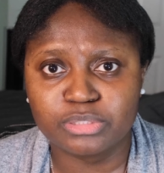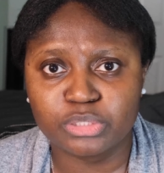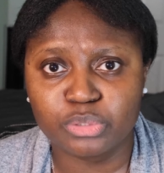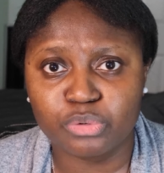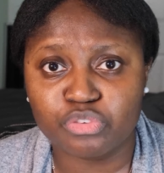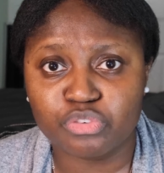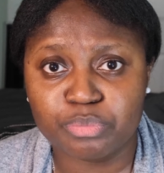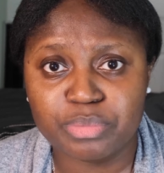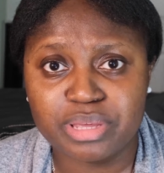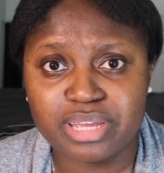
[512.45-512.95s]
So
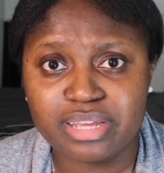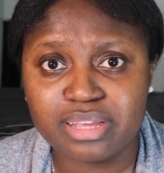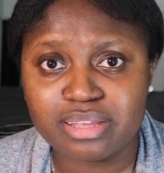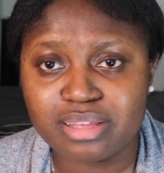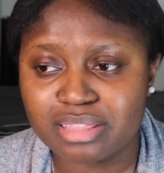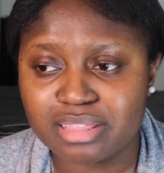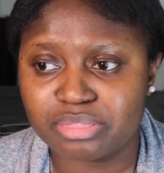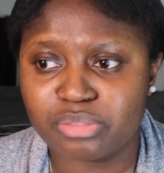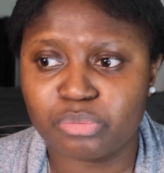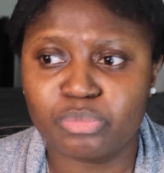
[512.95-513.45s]
for me,
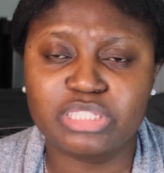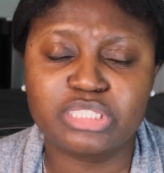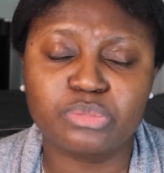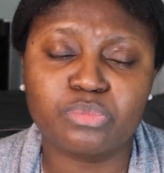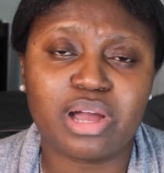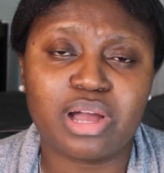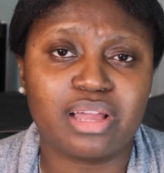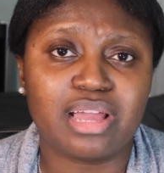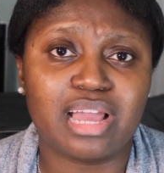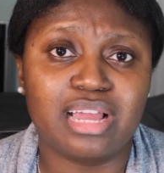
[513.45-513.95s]
the reason
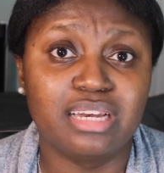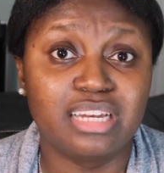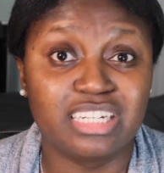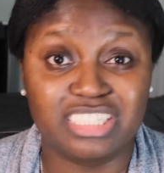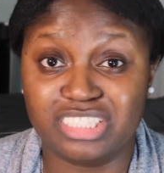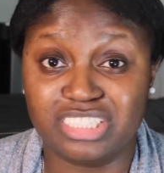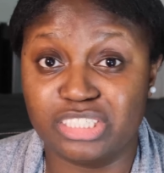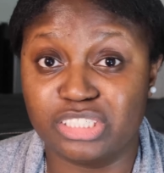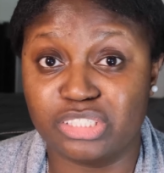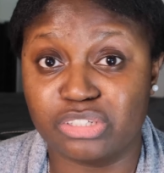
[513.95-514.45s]
why I
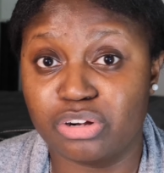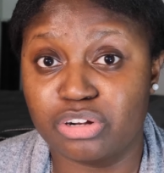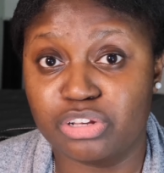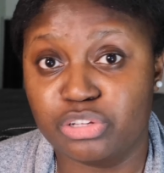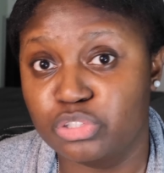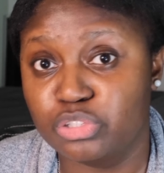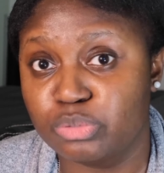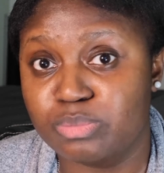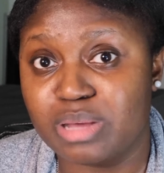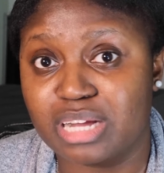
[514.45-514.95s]
initially started
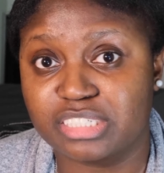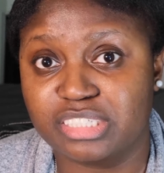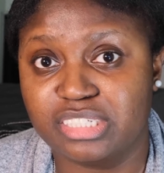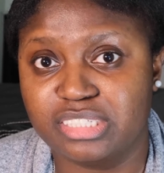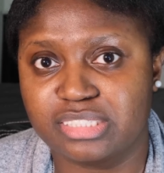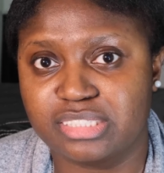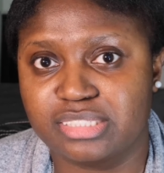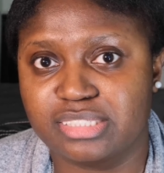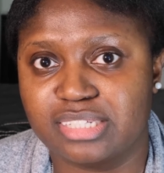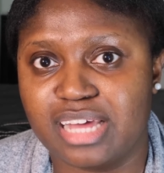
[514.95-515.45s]
YouTube actually
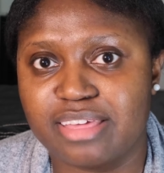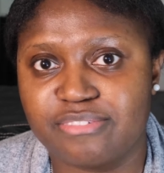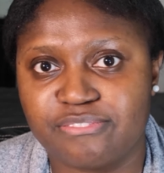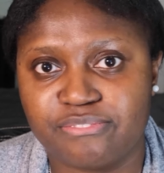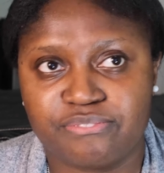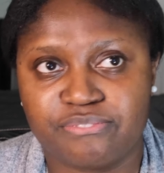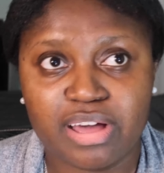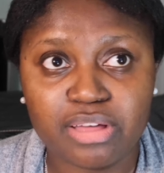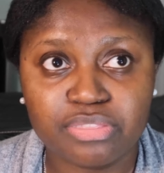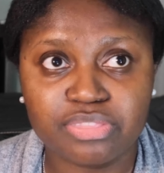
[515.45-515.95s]
is because I
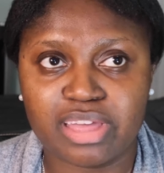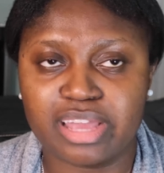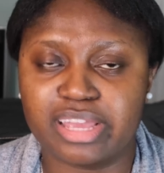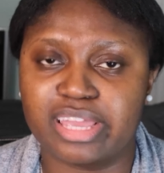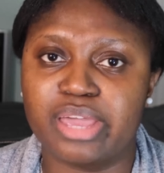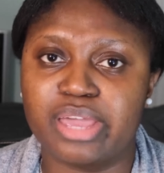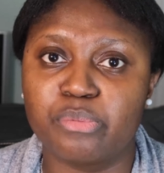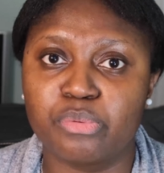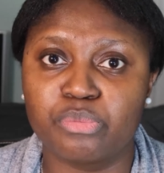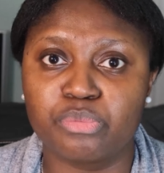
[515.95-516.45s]
felt like
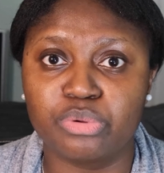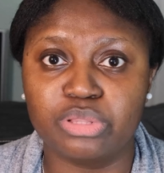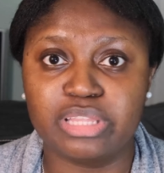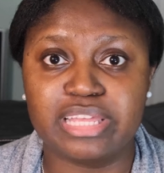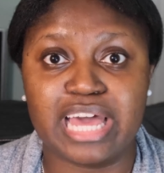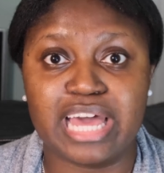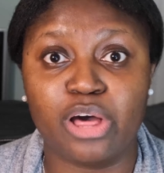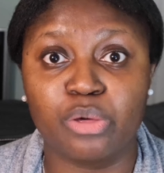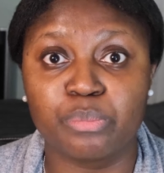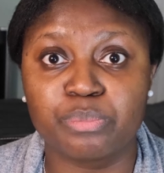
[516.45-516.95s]
it would
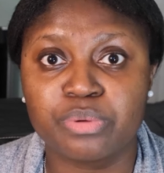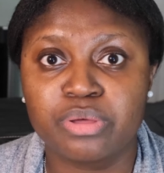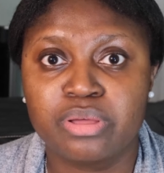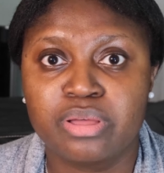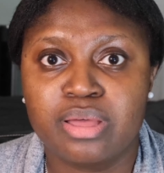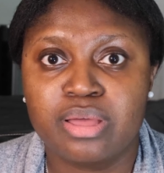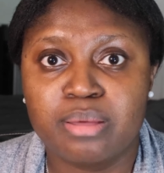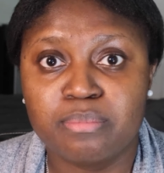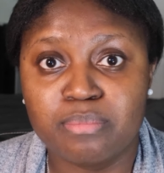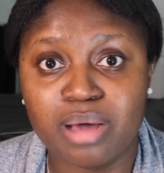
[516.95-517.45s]
really help
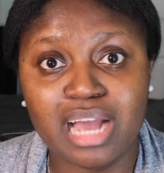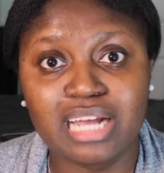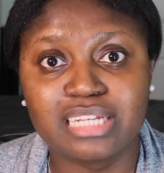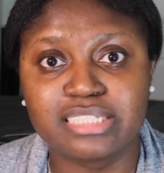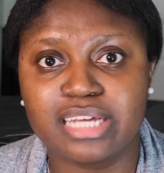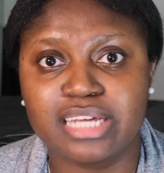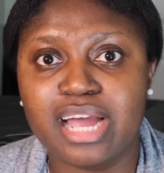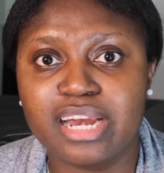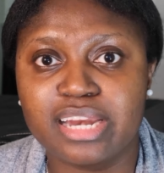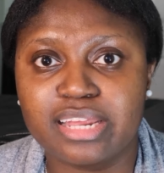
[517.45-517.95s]
my
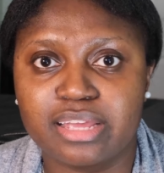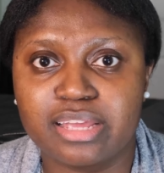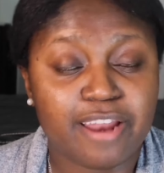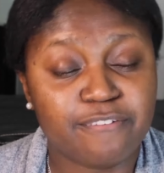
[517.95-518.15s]
anxiety.